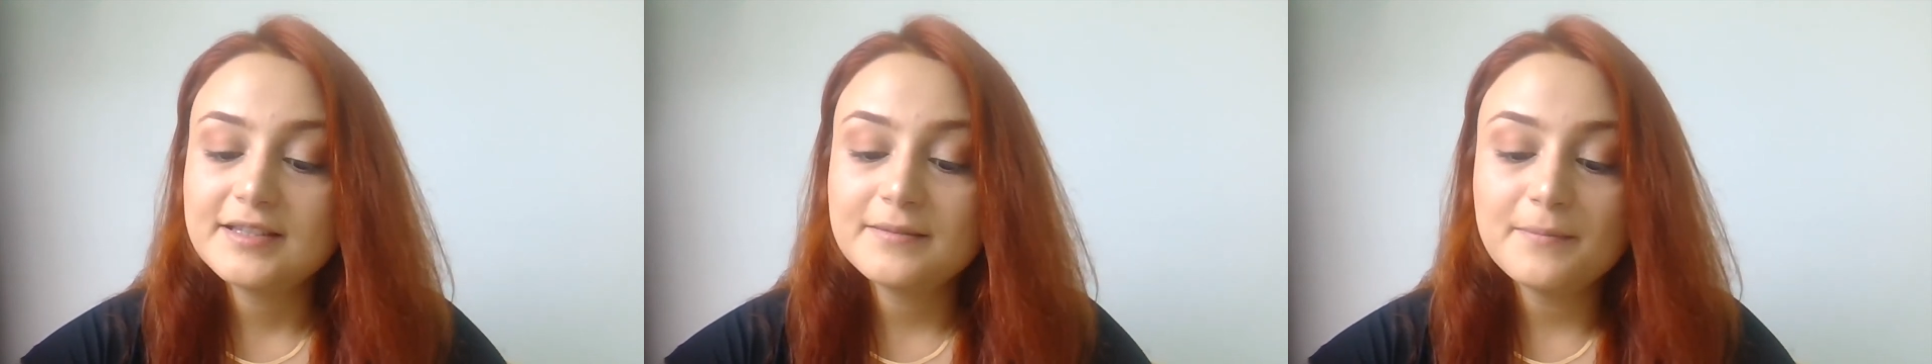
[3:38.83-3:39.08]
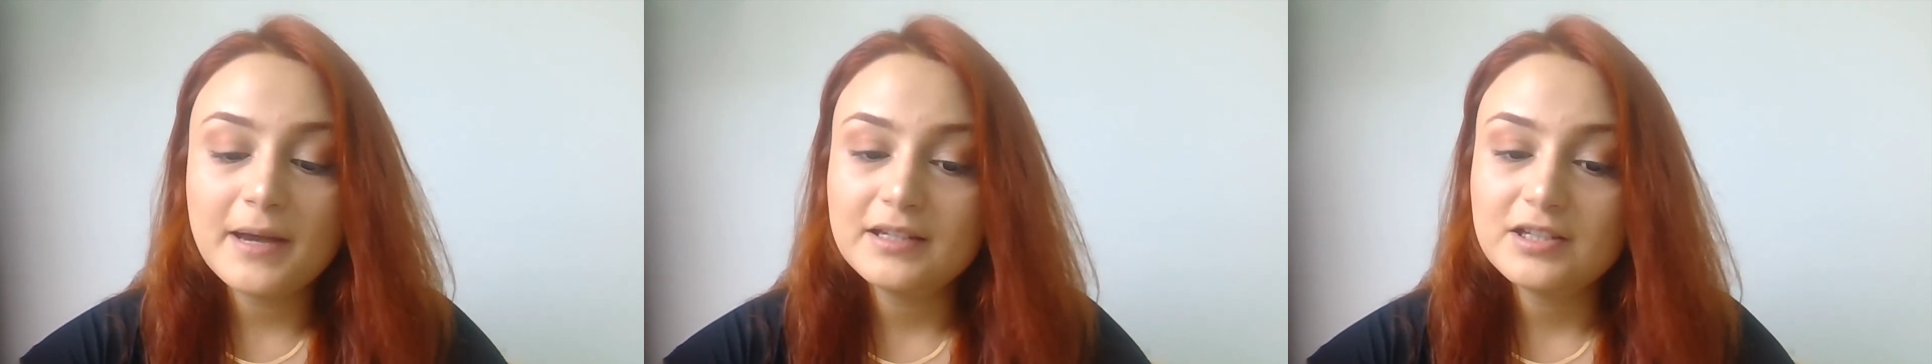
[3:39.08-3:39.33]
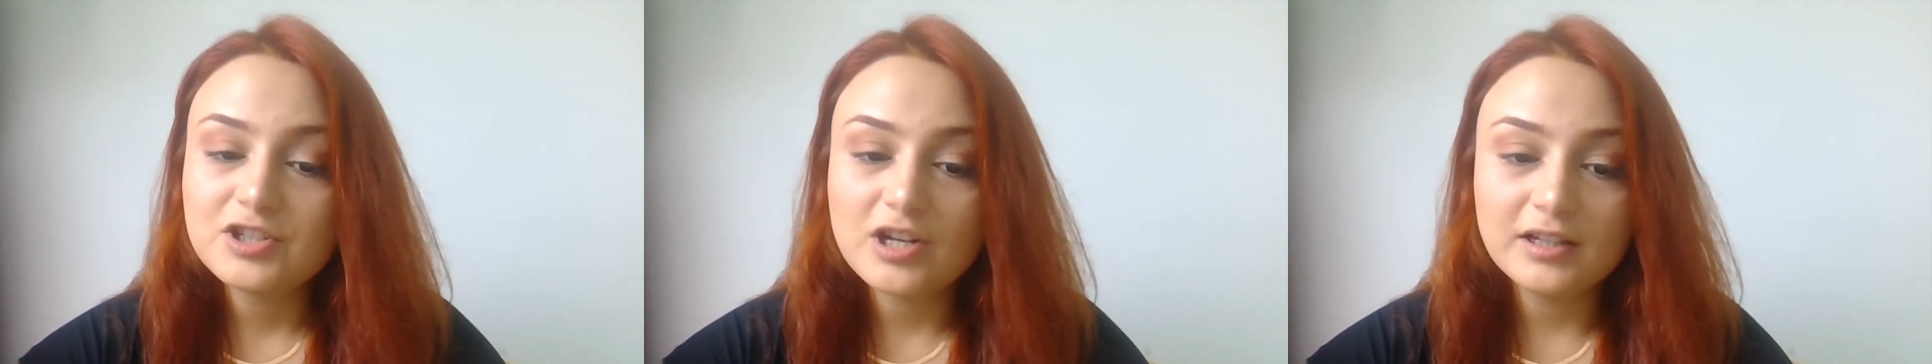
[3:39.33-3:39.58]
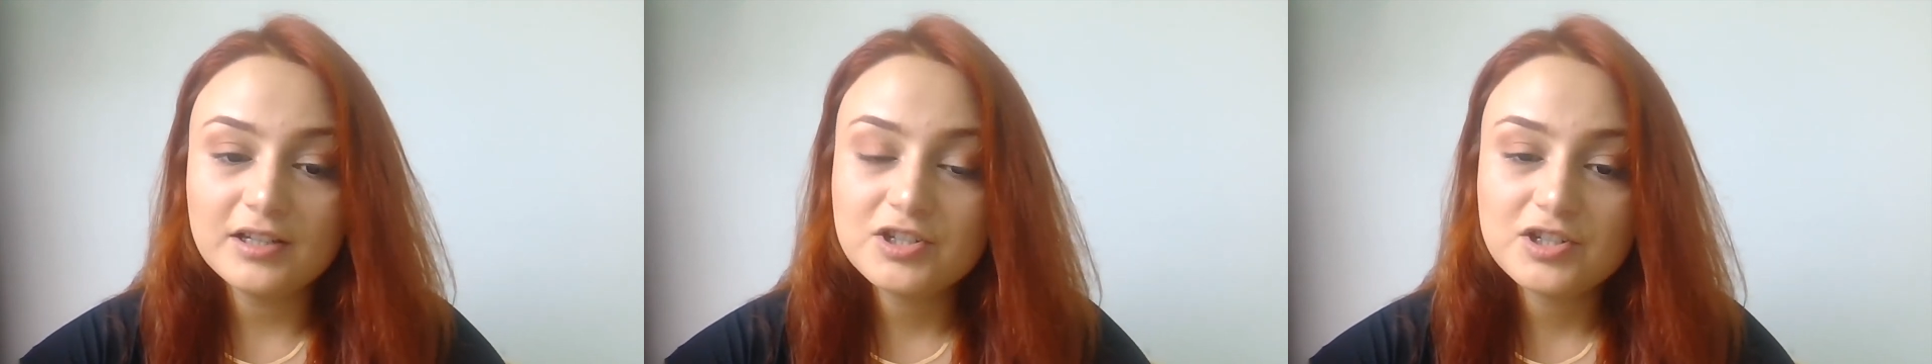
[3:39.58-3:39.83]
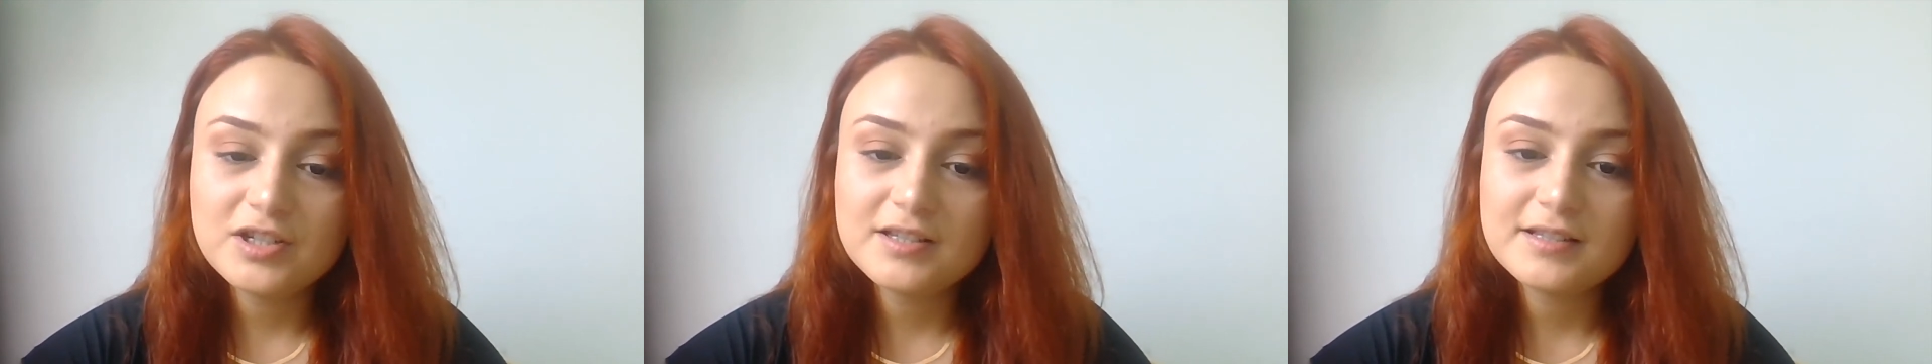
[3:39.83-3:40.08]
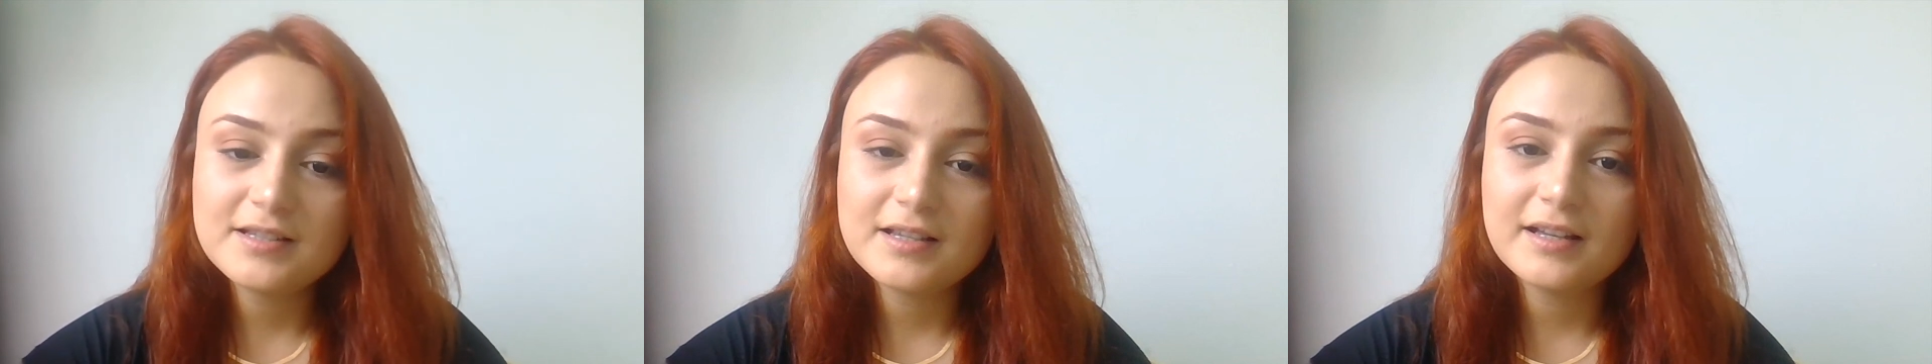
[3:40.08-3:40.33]
faced many
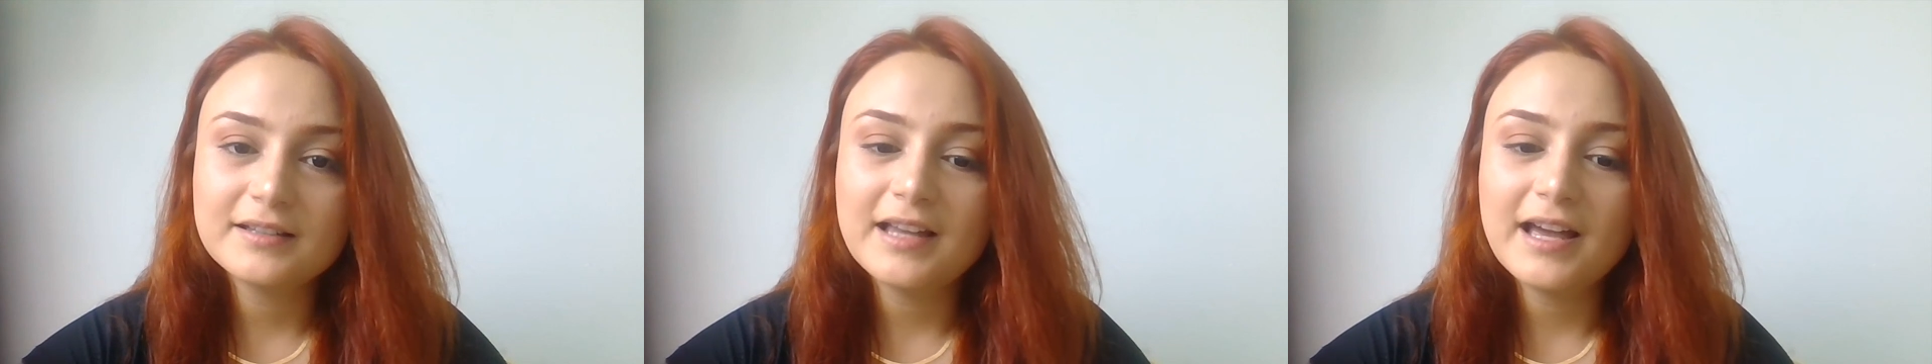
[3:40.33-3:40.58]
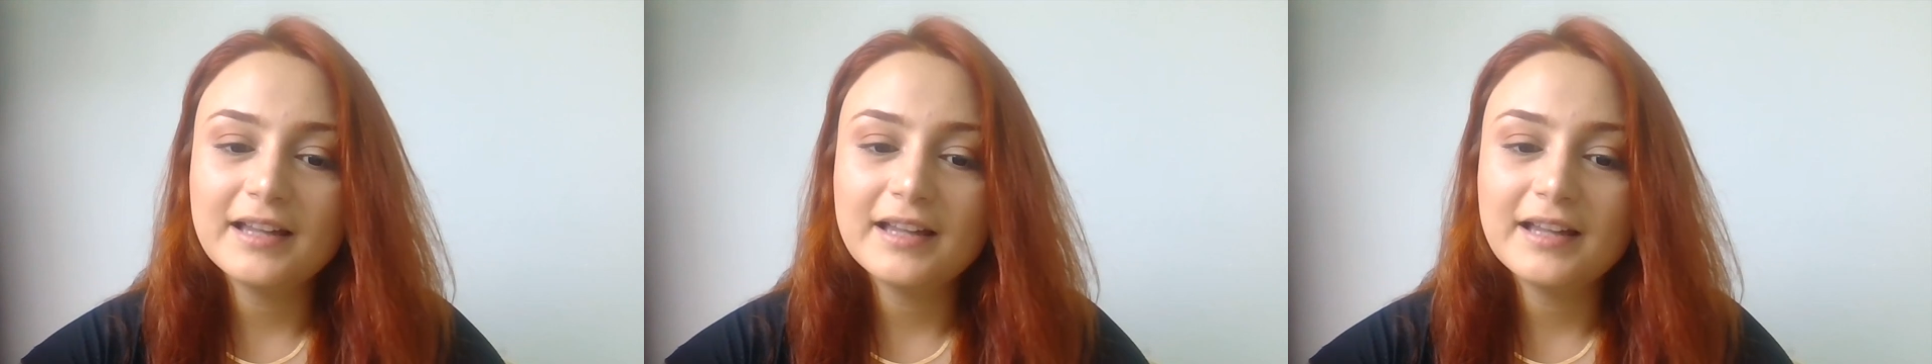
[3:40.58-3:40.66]
challenges uh,